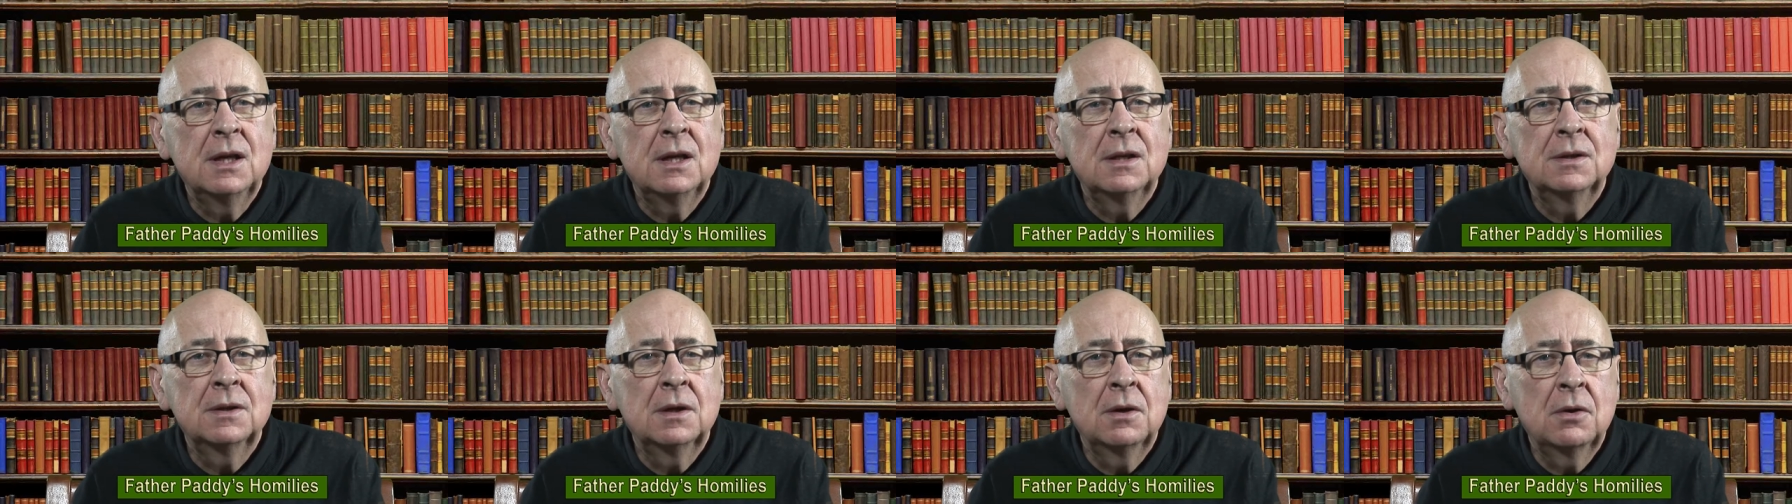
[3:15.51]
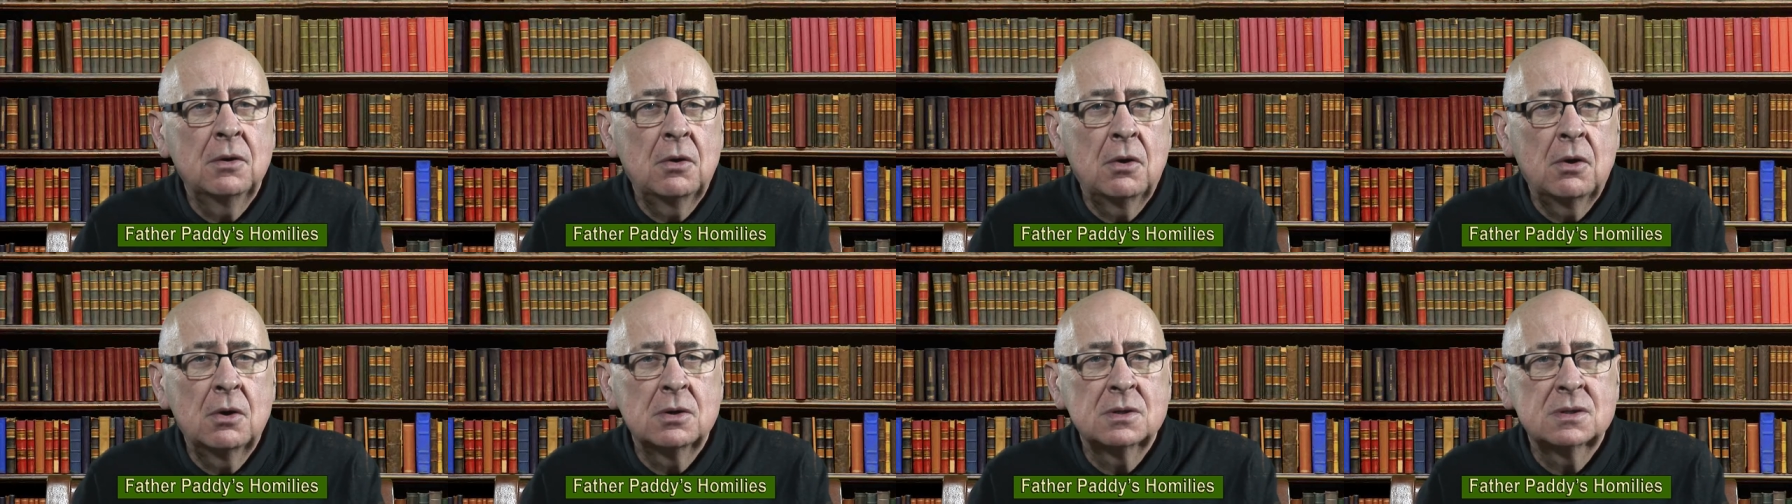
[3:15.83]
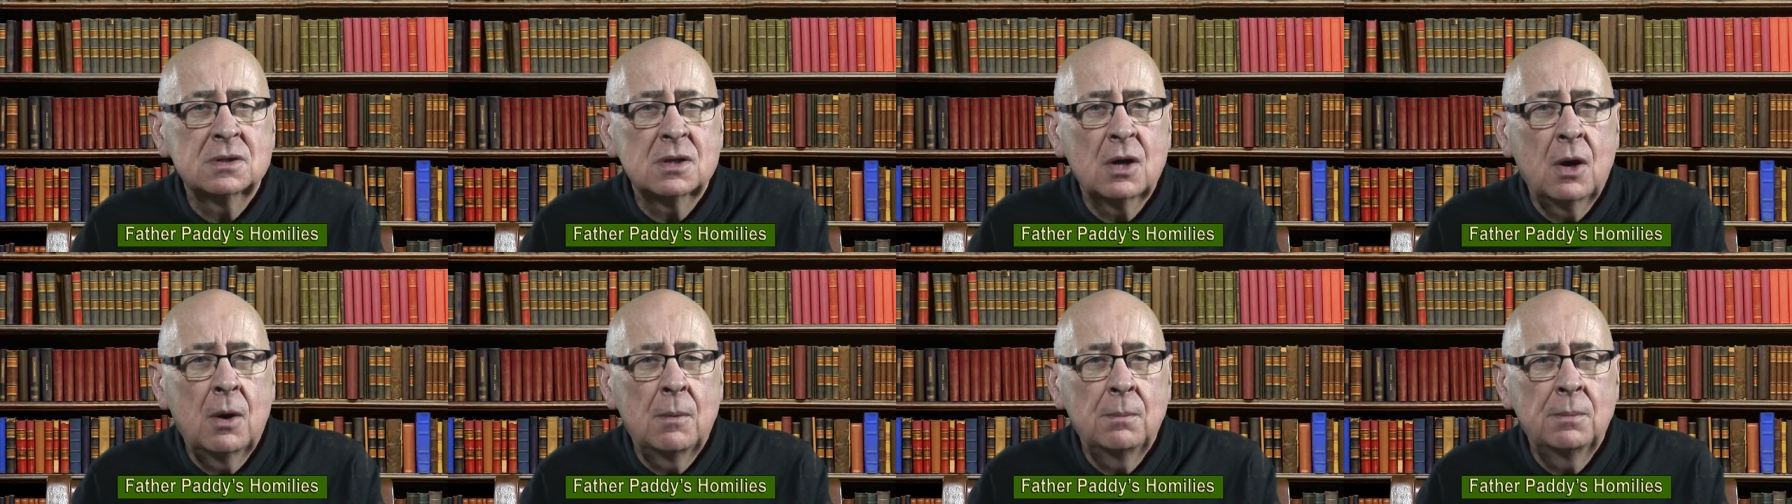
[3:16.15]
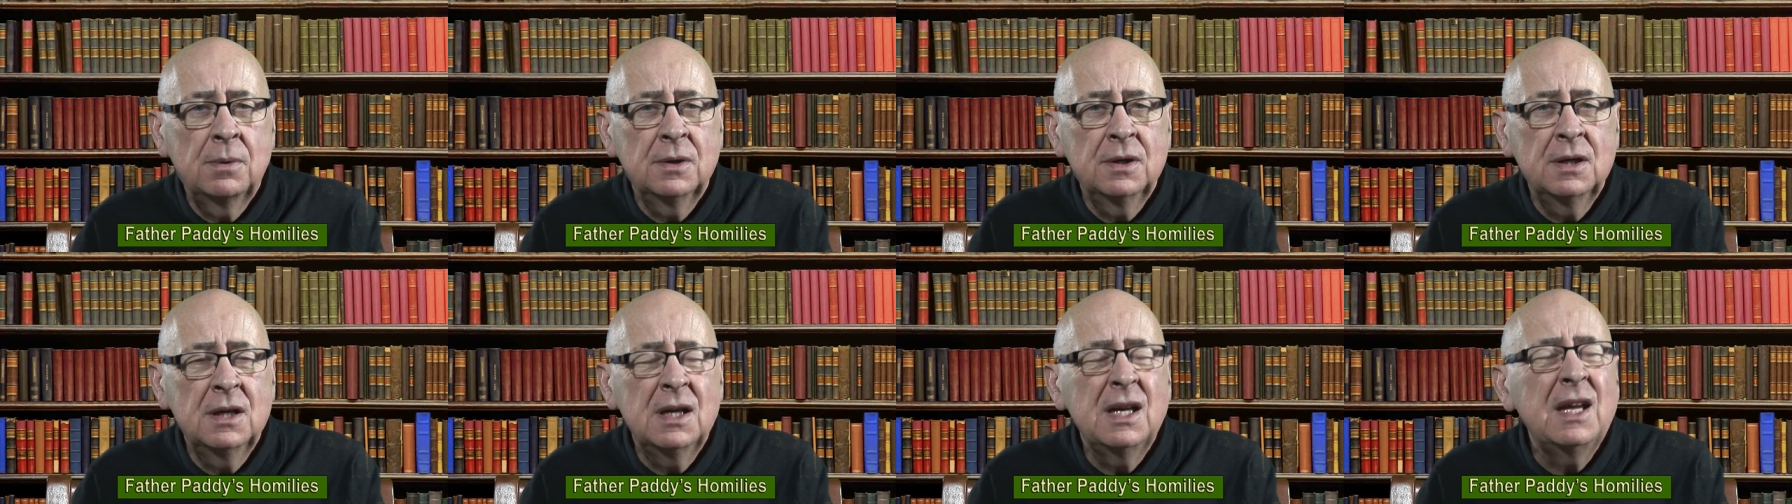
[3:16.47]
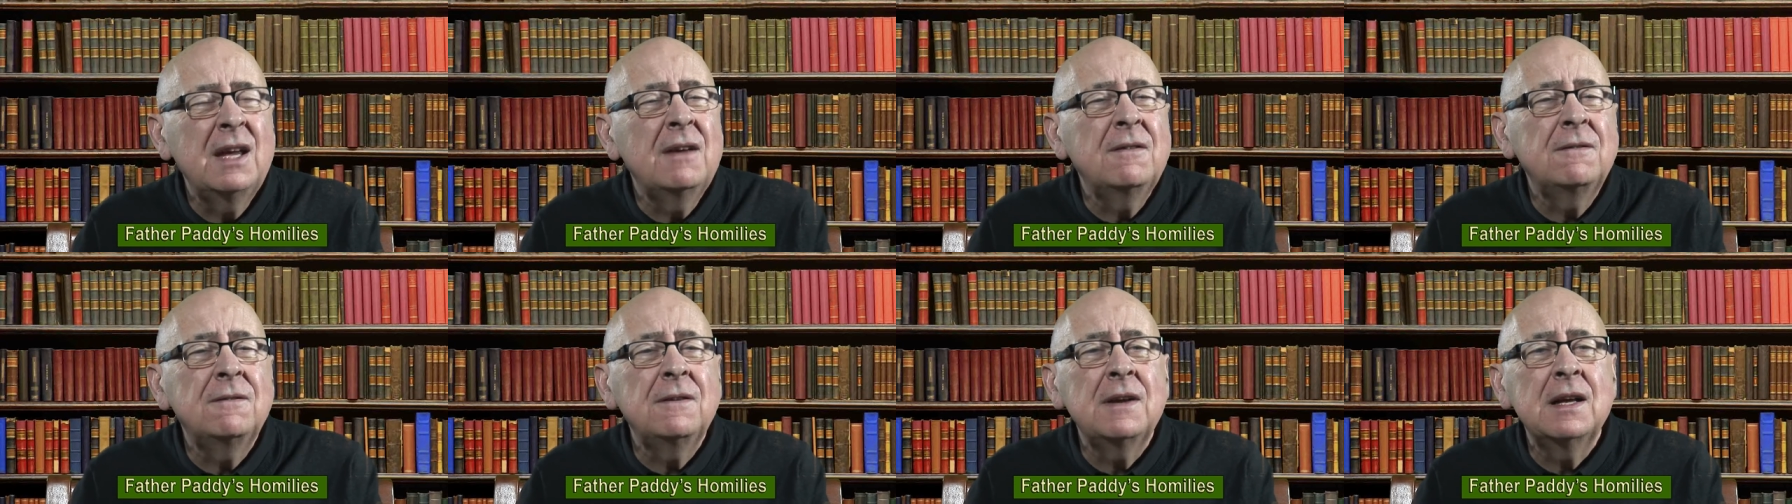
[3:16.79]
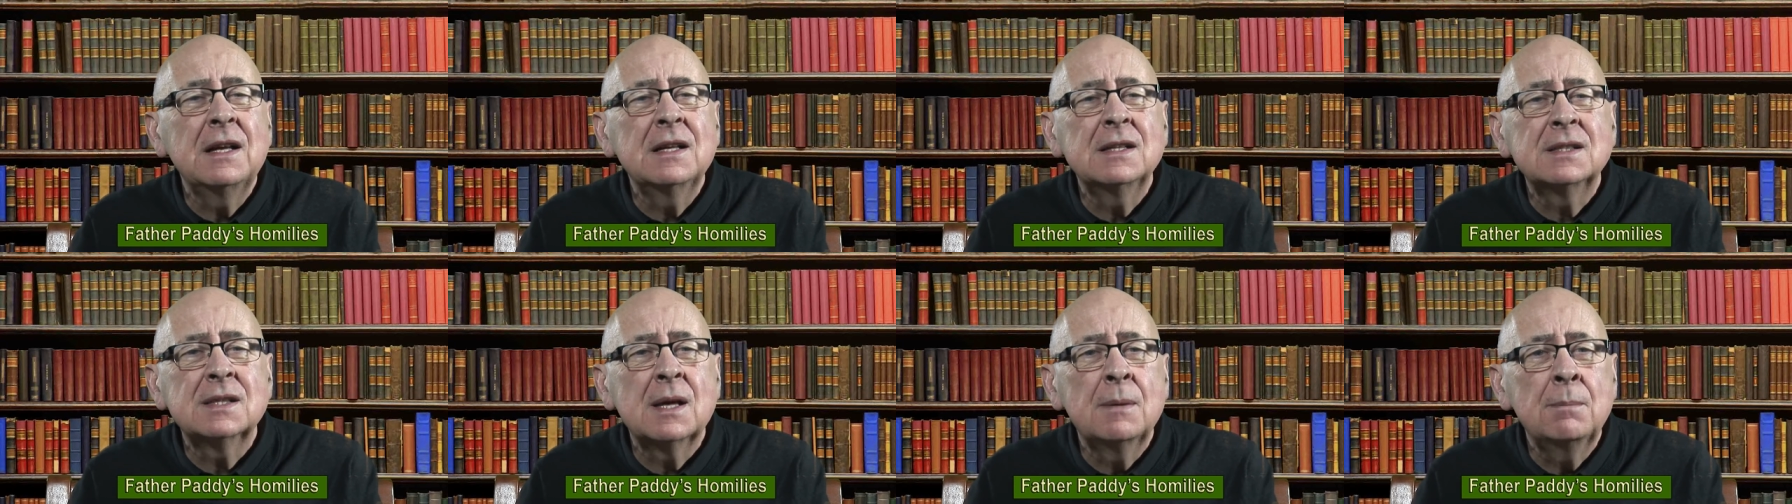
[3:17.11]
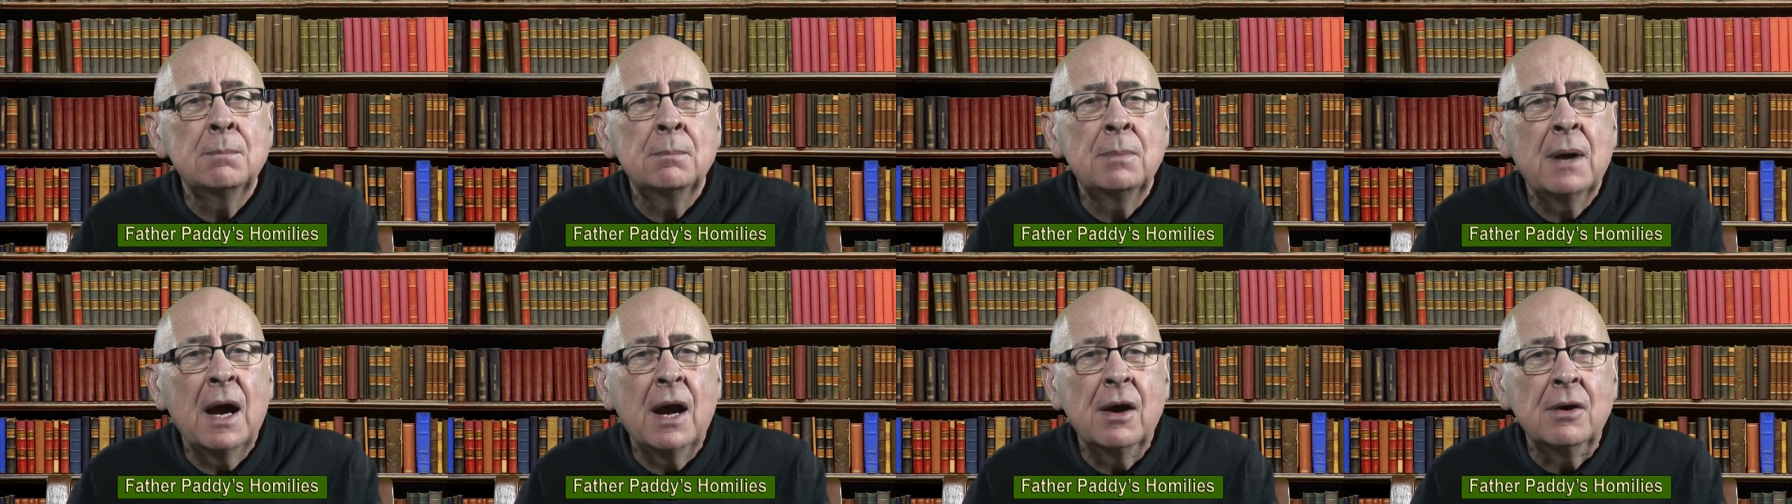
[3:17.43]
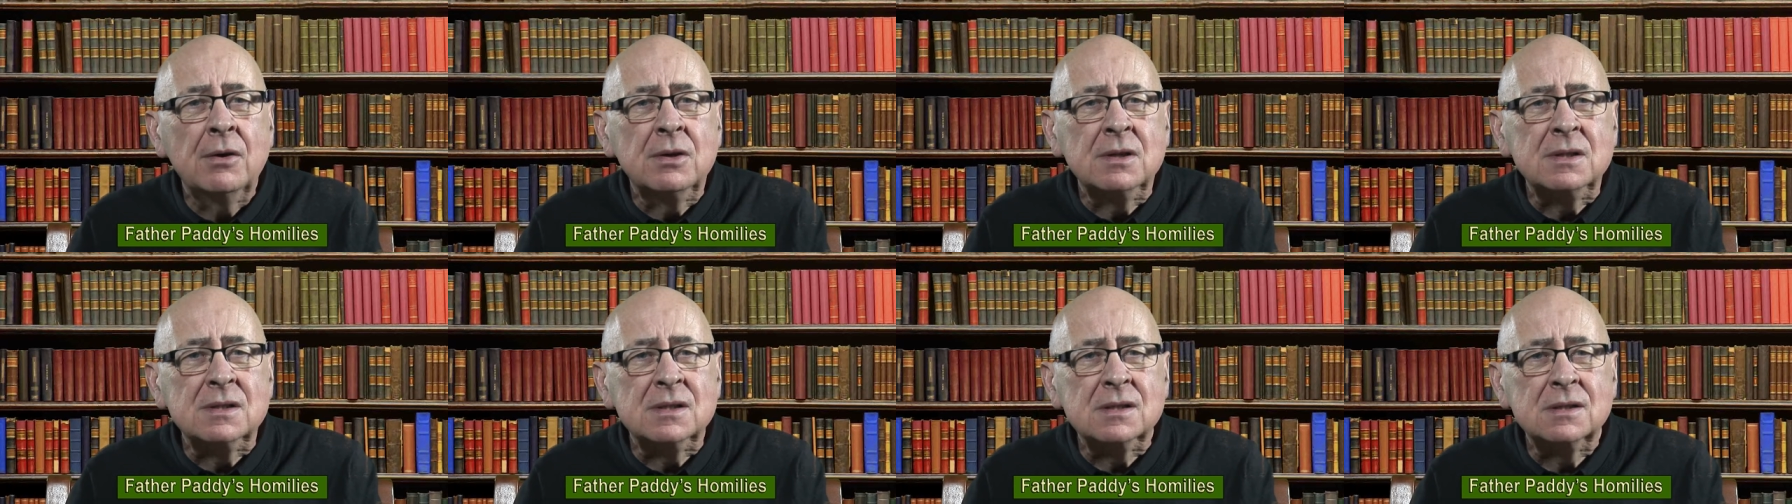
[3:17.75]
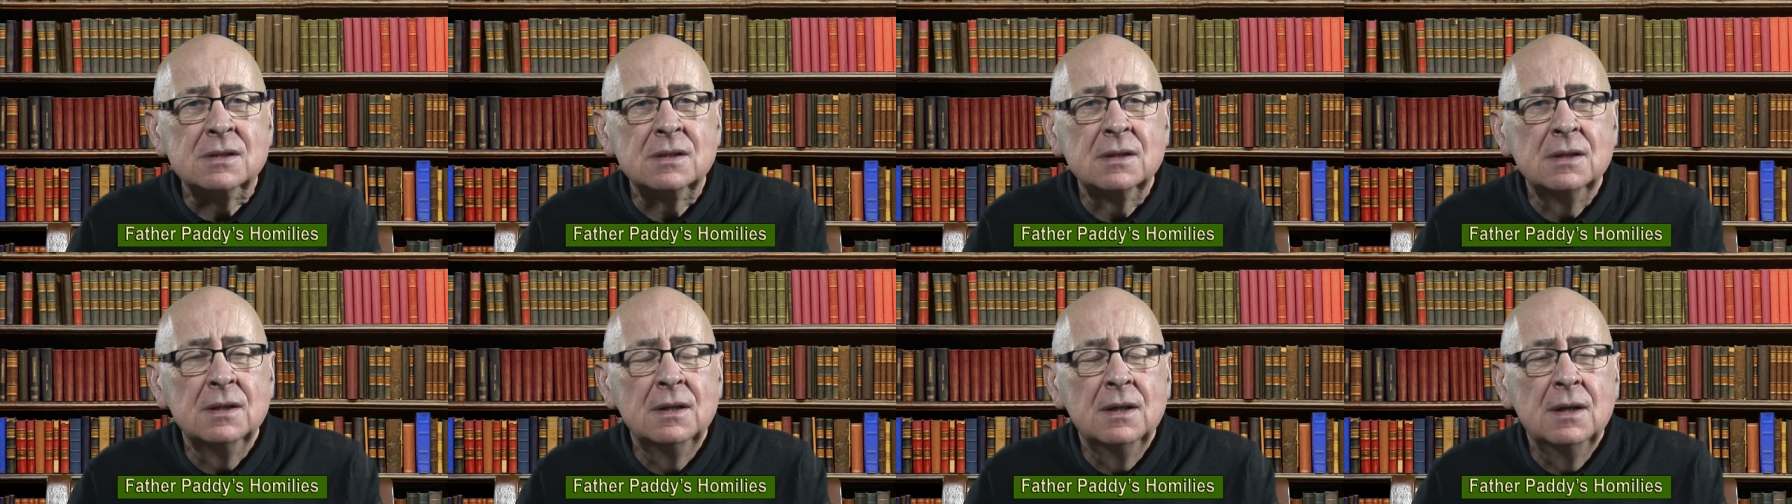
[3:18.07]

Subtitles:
in the Lord's company. He feels embarrassed.